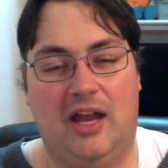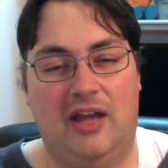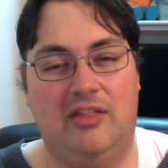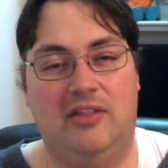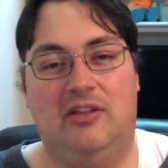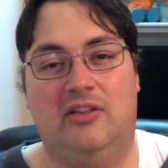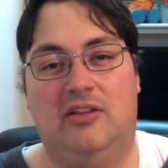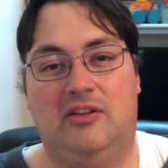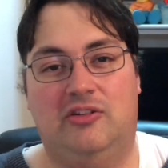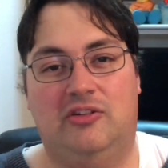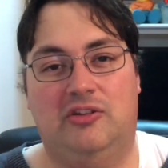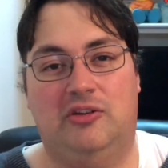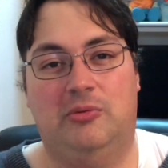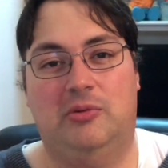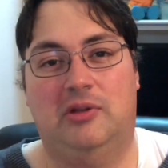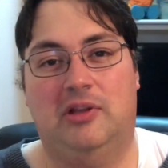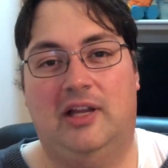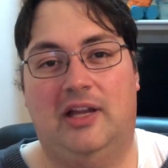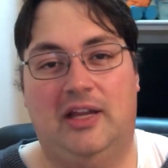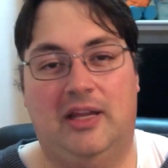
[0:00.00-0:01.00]
I think that she
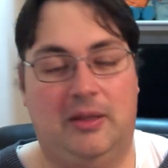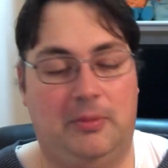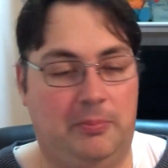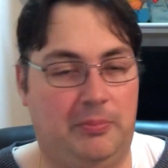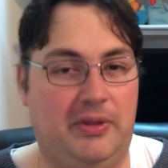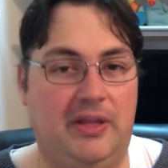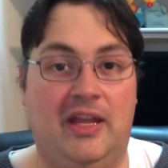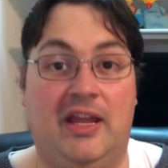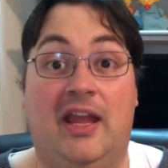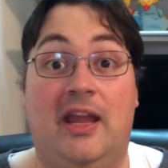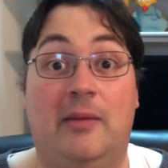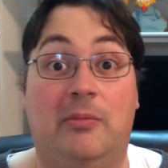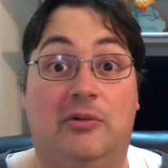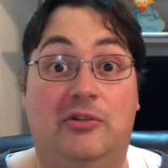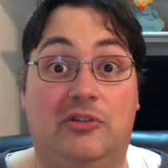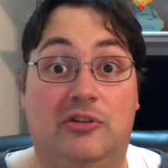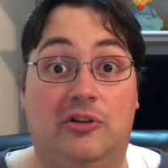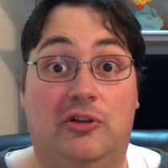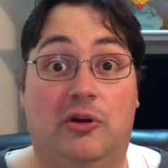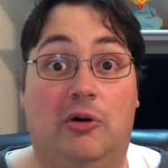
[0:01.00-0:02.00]
would like being
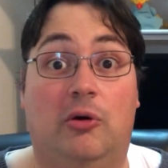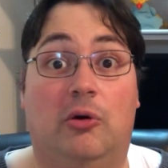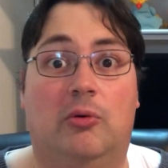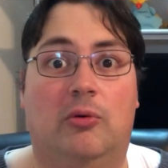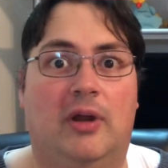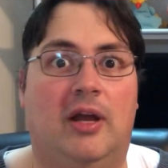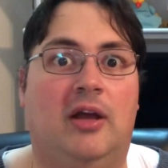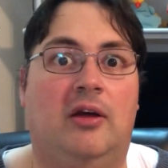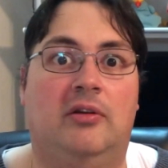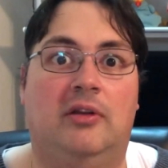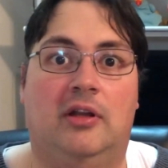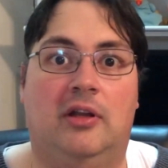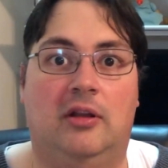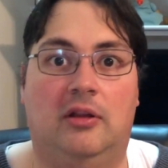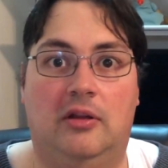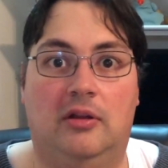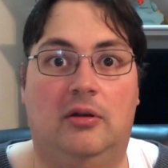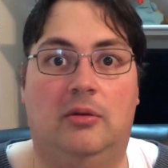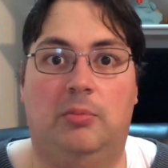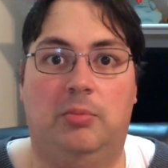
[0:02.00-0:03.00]
able to go around in a
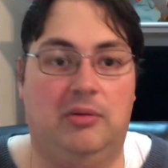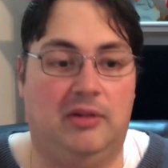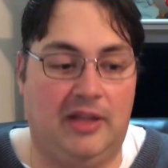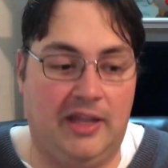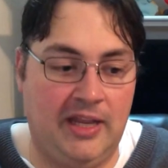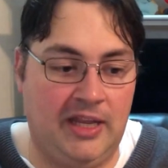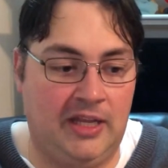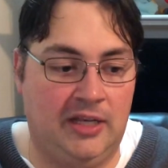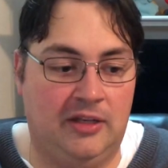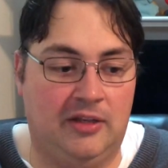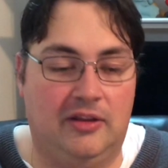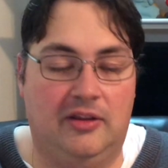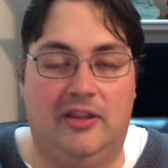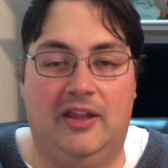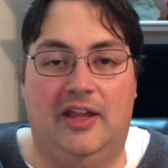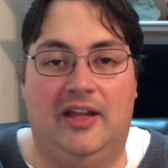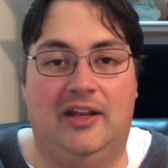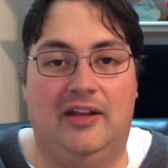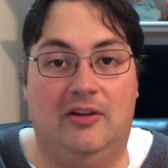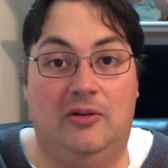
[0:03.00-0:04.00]
little plane
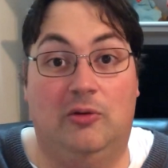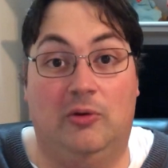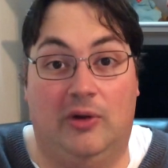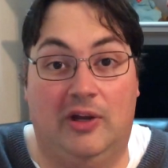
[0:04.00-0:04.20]
that,